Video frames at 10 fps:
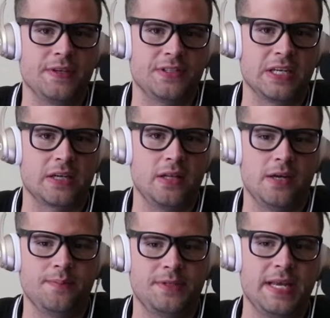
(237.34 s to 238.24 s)
this in a
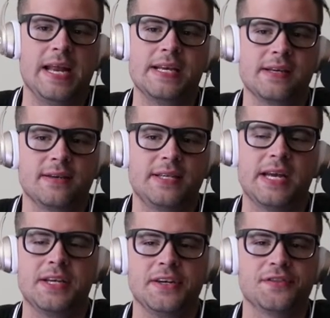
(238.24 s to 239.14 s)
club 10
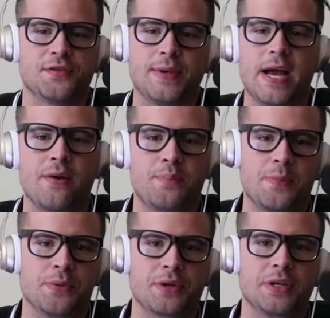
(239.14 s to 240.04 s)
years from now and
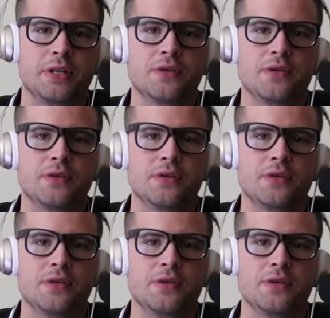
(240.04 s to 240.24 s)
people are going to